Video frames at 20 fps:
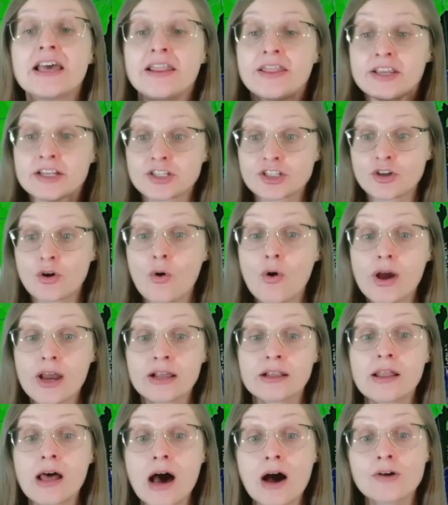the score
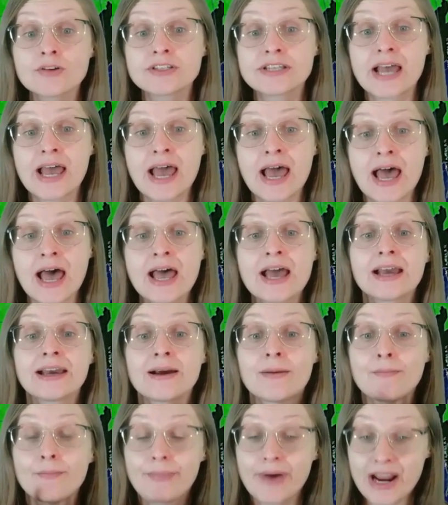allows a
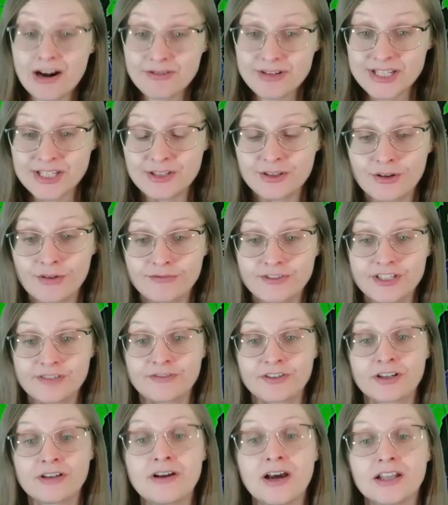comparison of
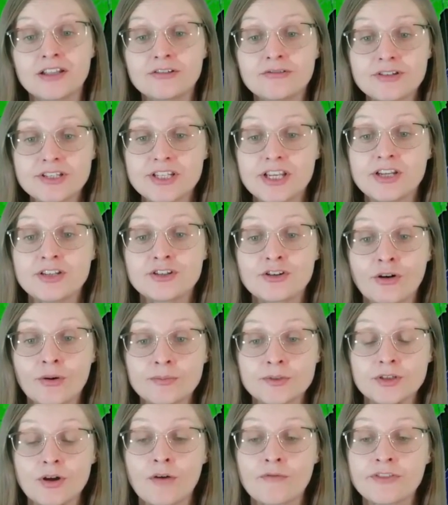different countries in
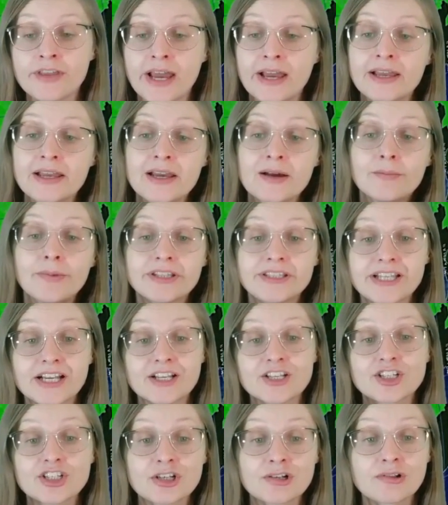terms of the
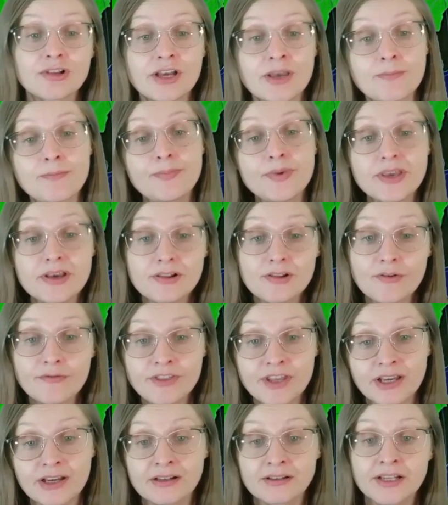potential appeal of
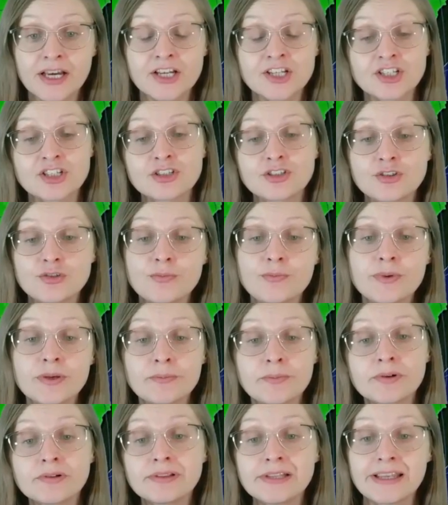the collections to
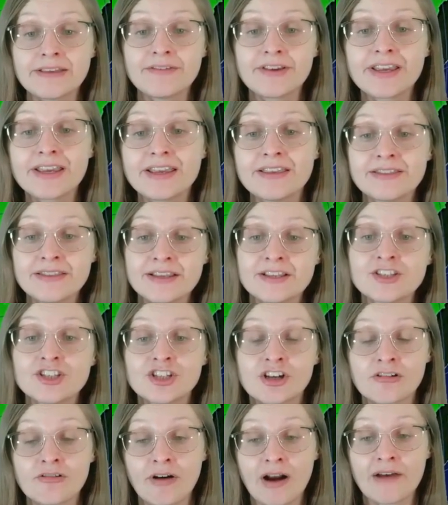people living in this
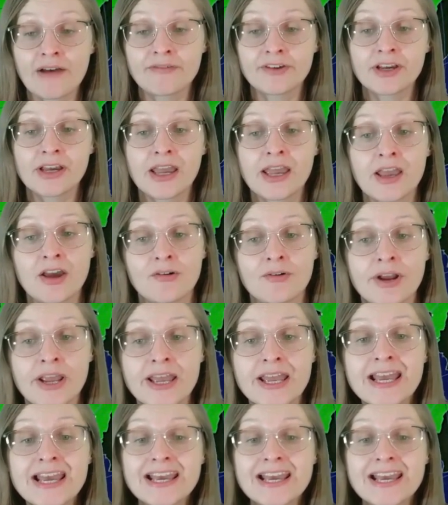geographic area,